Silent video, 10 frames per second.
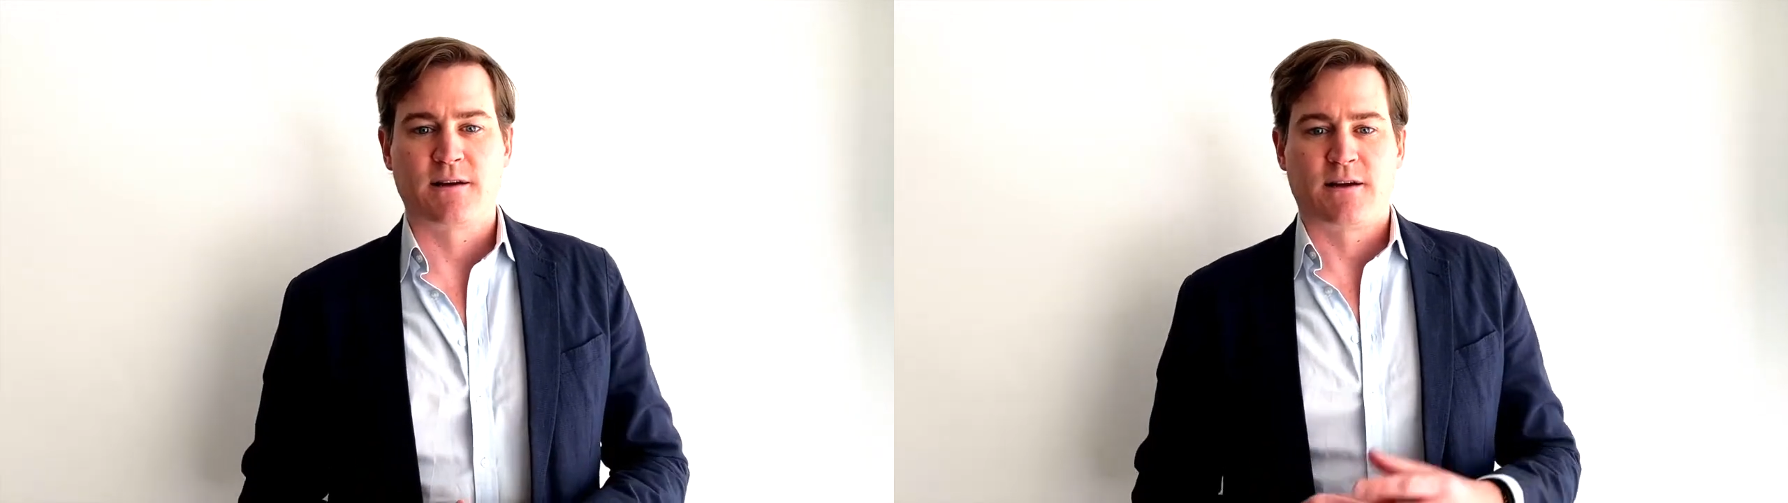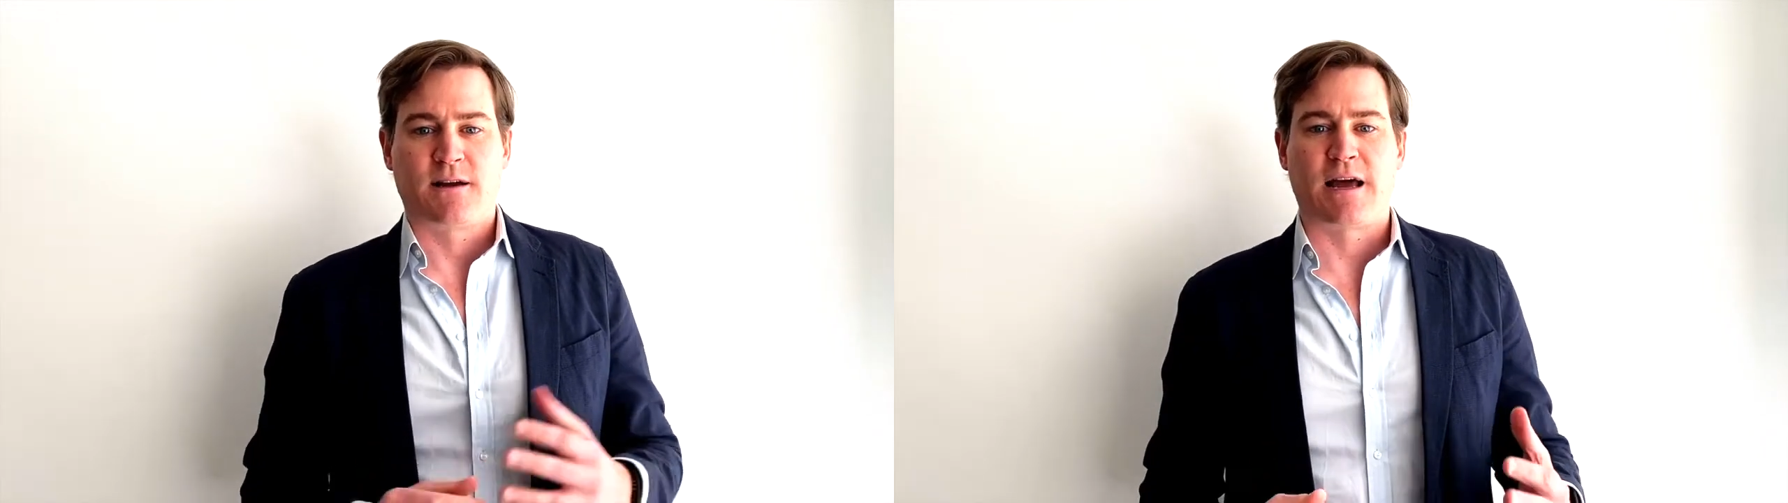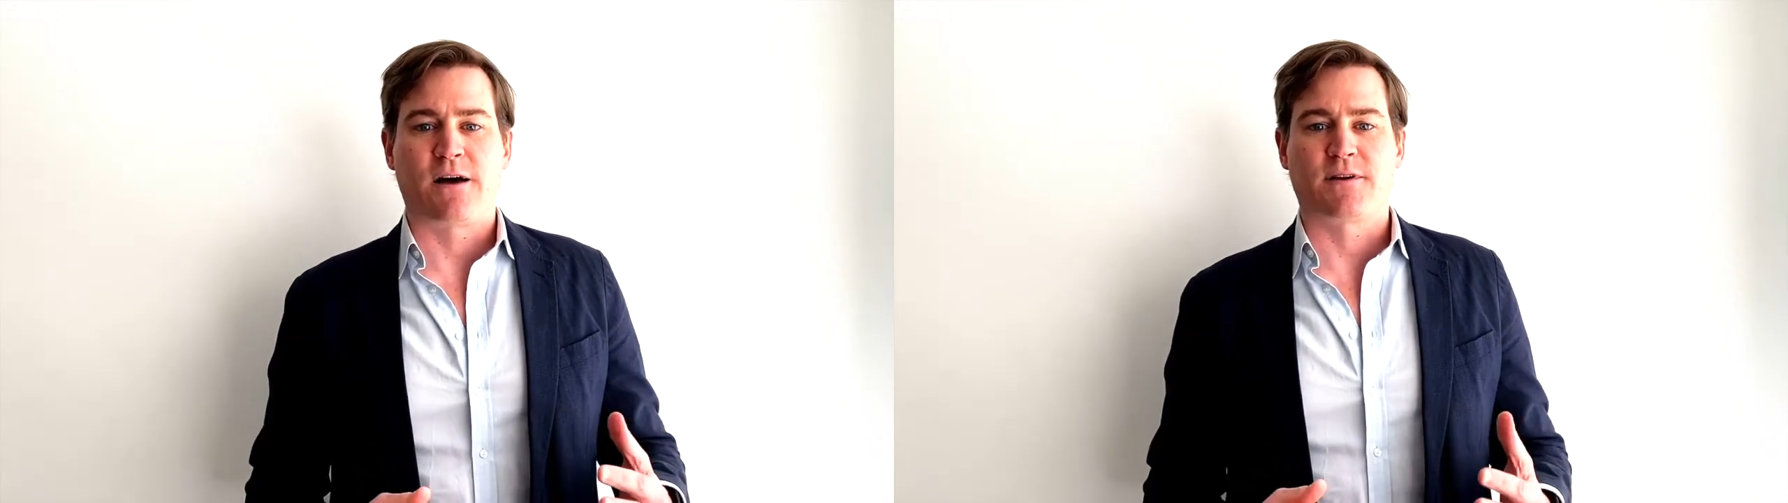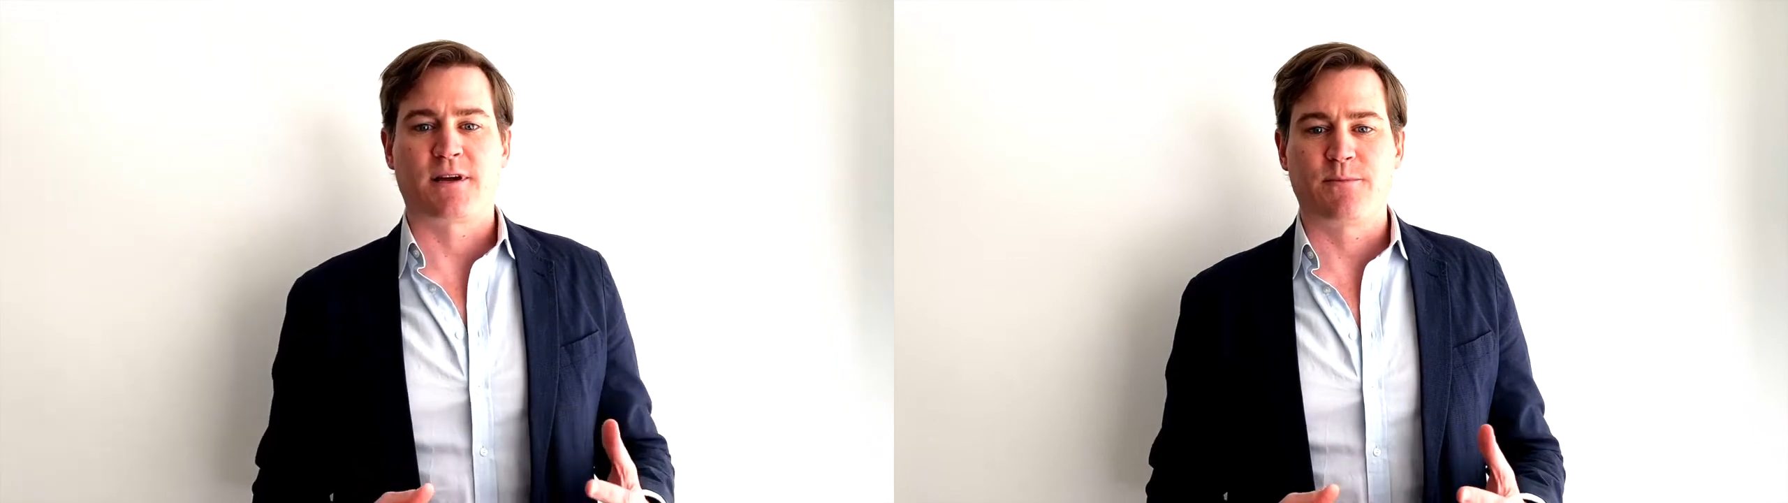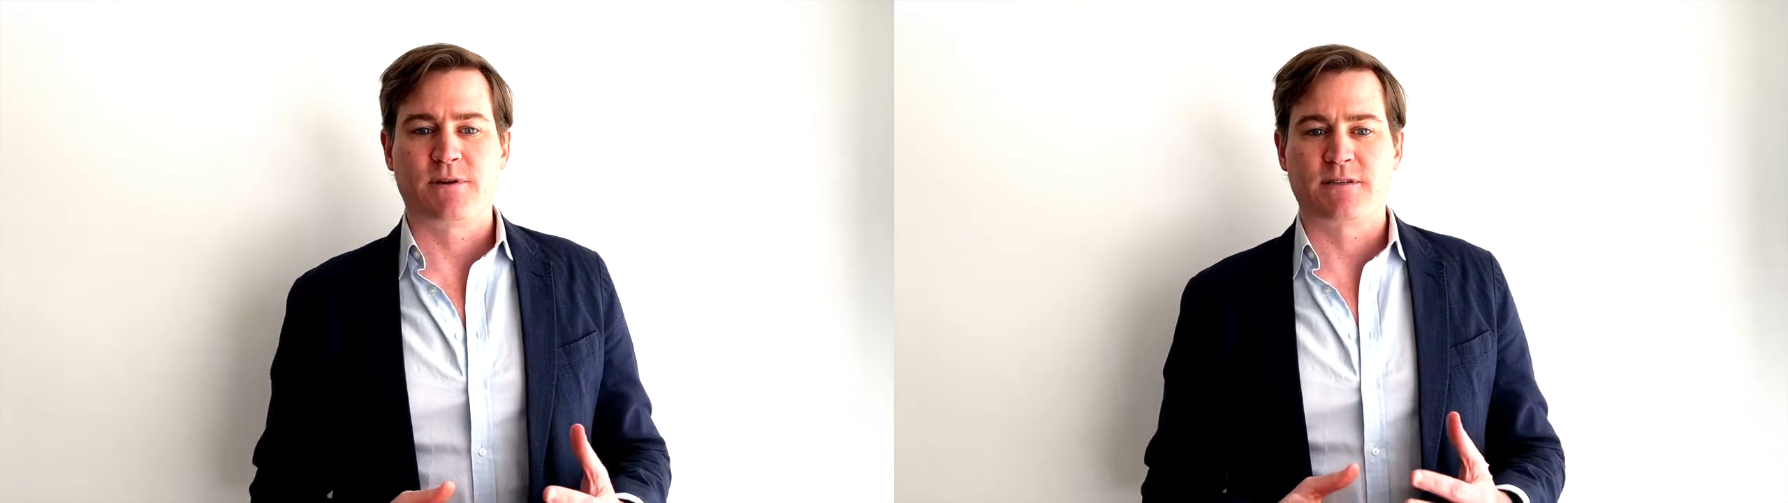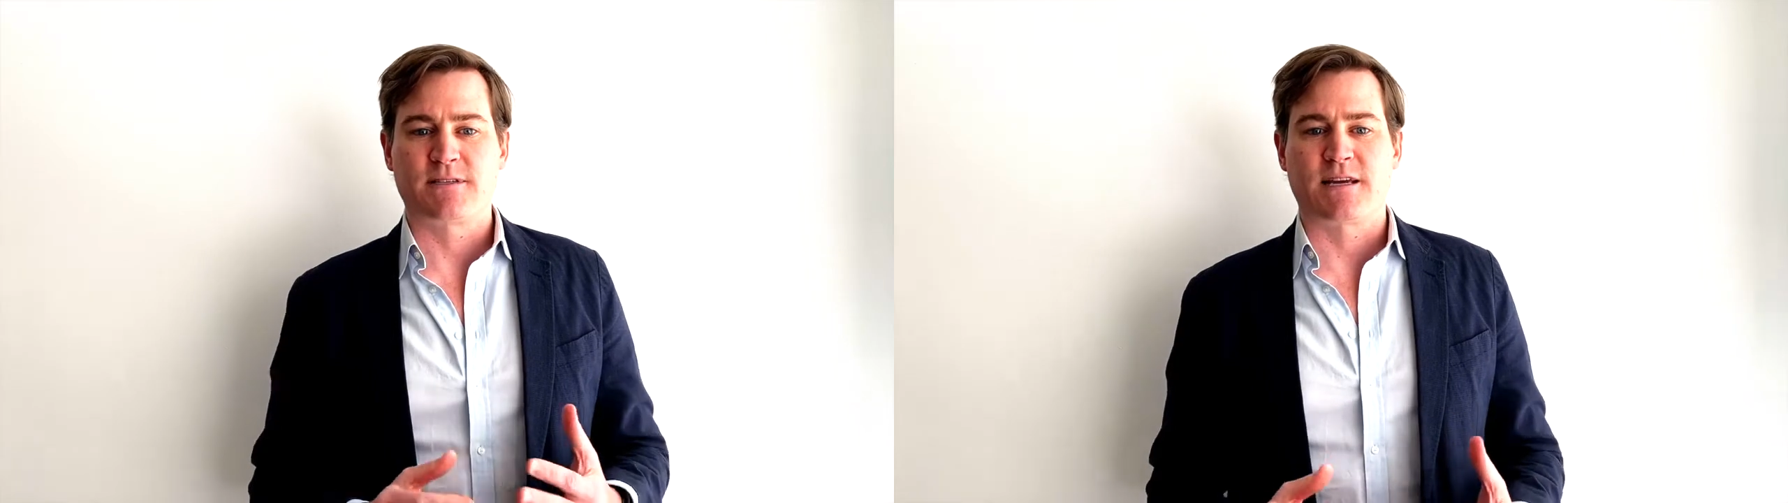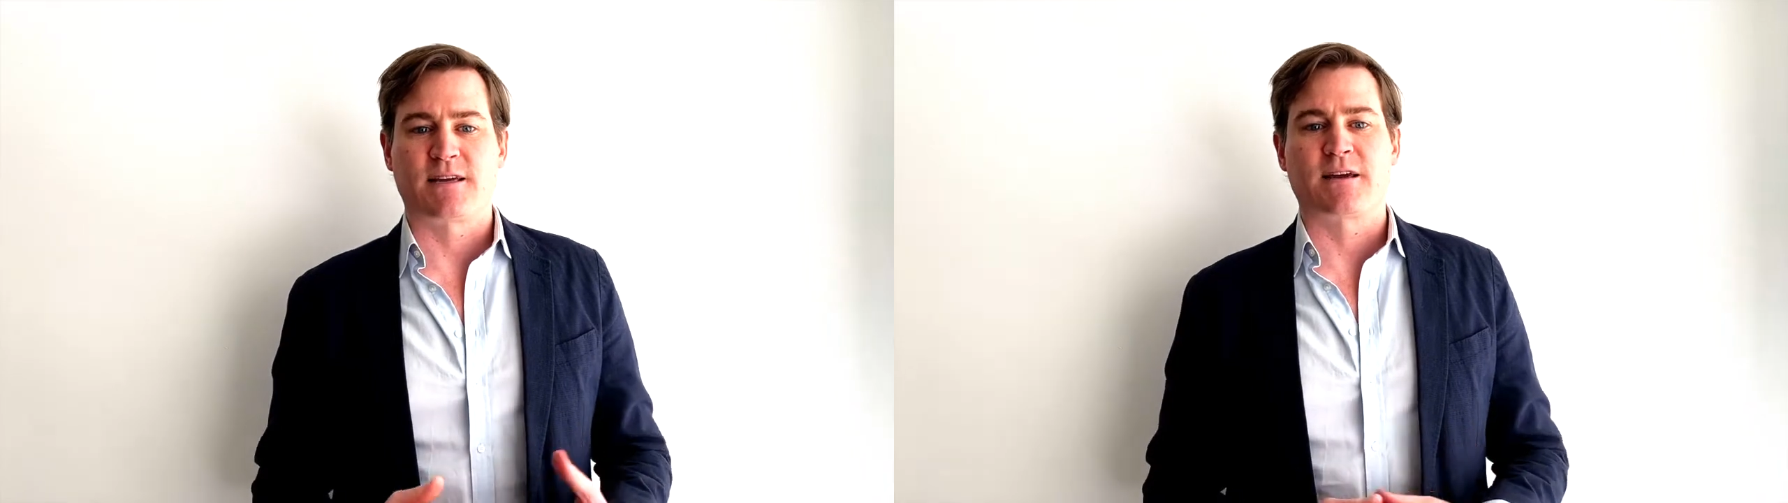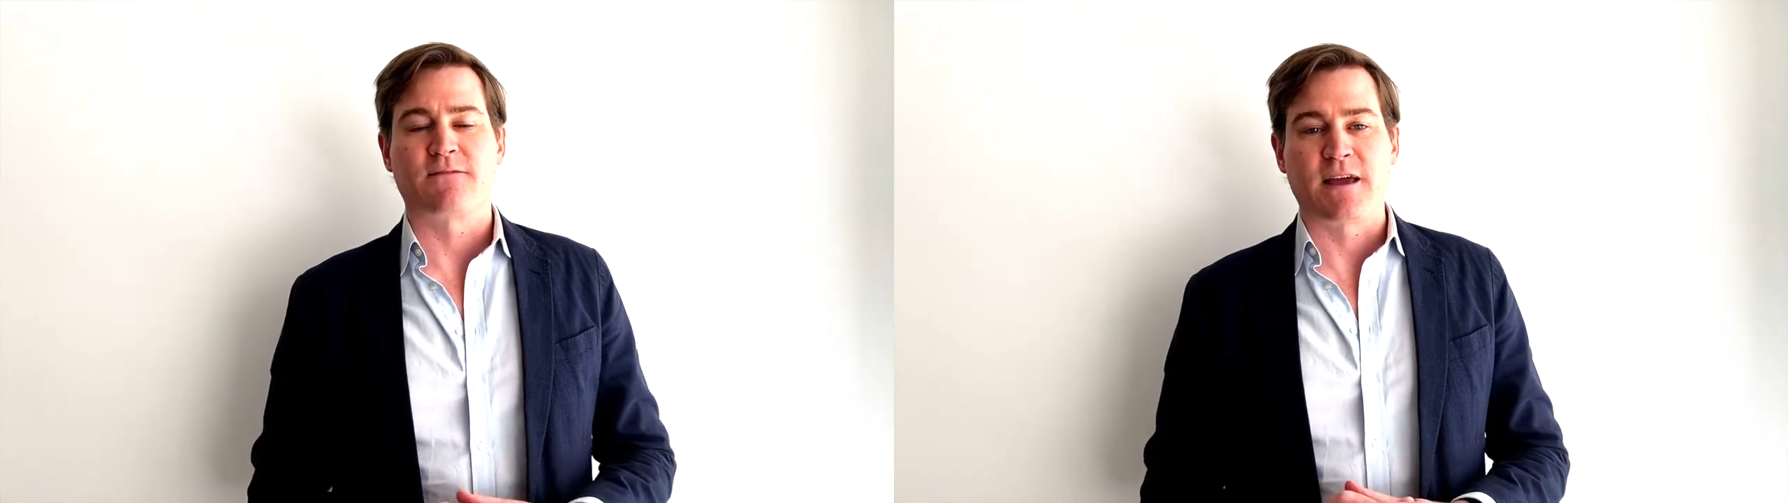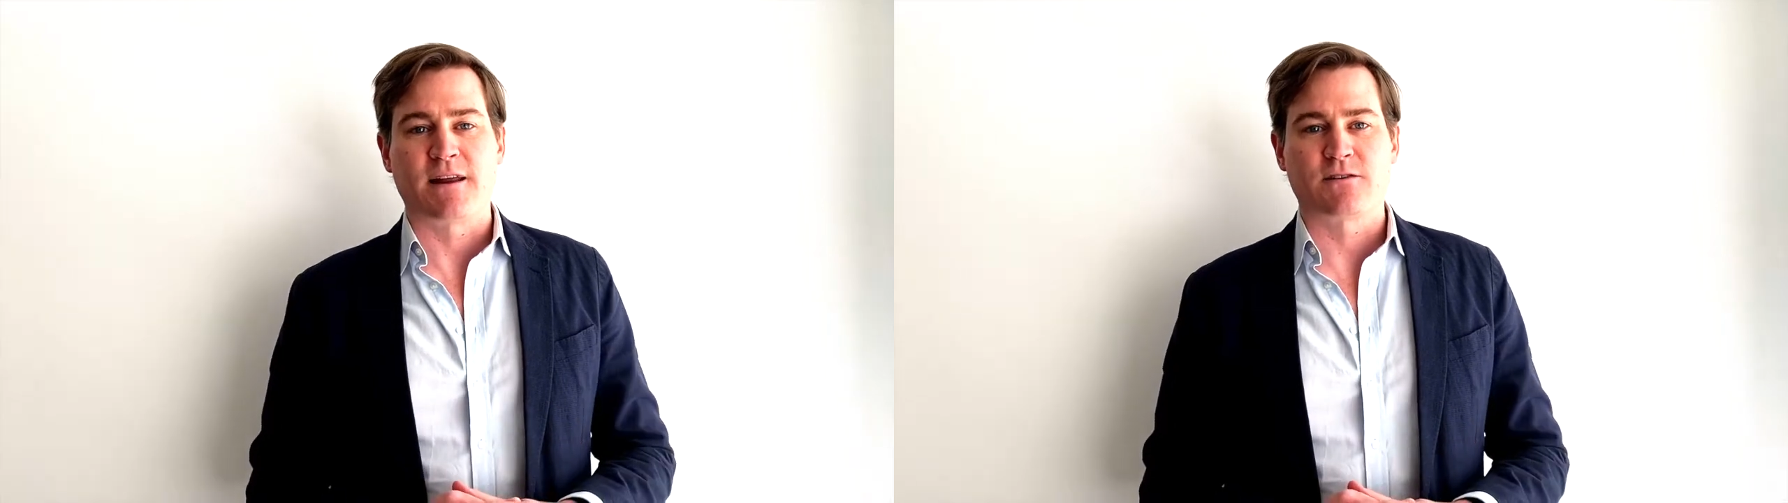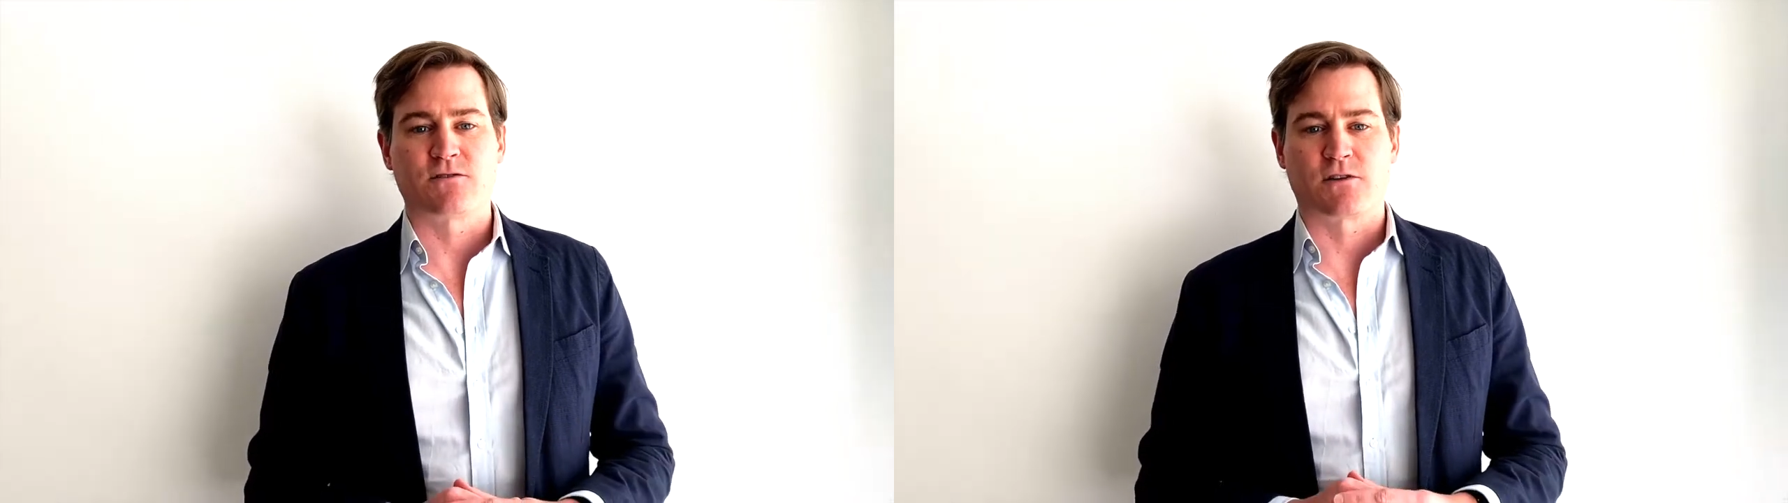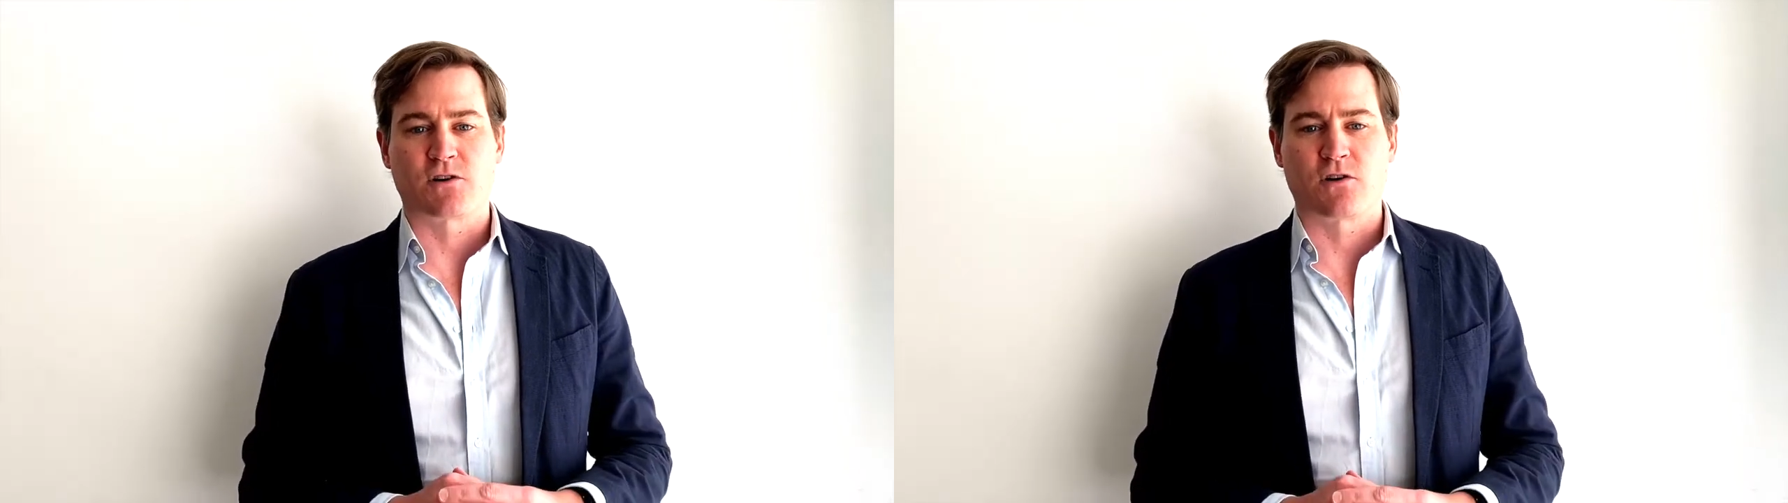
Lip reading: and how the company is taking advantage of the